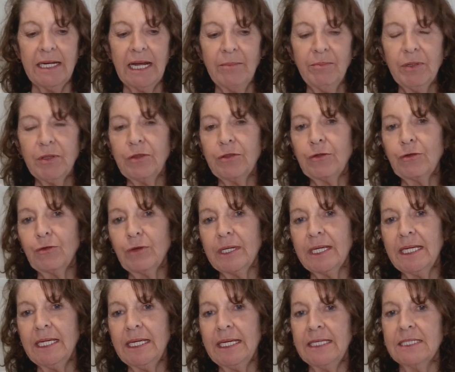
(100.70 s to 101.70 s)
Number
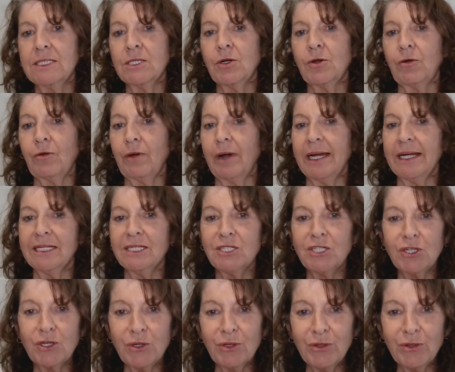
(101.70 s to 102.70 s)
three is
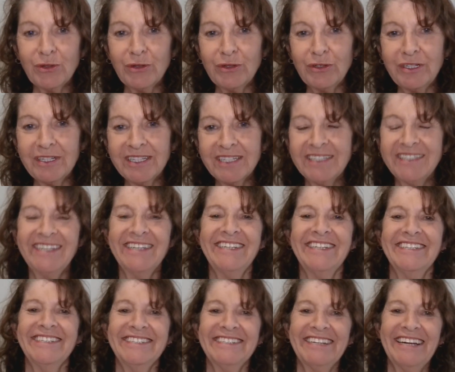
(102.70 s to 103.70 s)
gratitude.
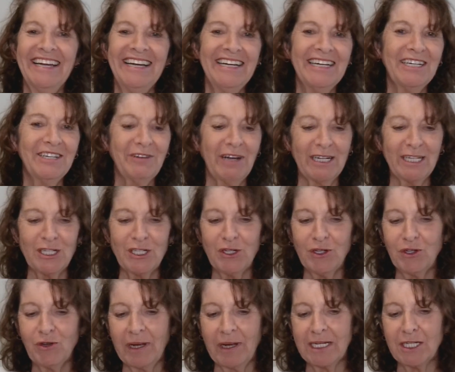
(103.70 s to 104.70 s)

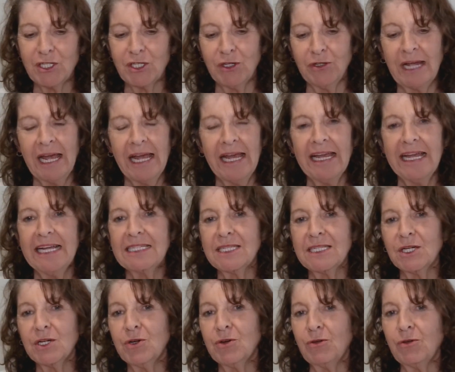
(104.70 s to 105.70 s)
Gratitude, gratitude. It's
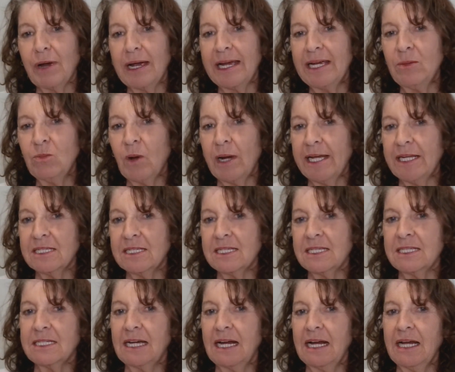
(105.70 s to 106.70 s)
a great way to
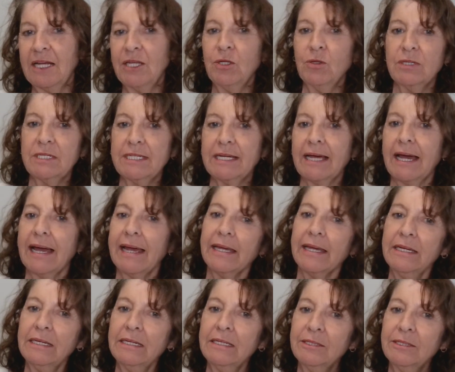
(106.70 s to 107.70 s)
start your
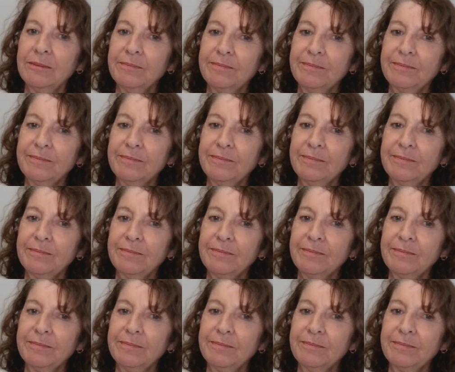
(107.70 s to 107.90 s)
day.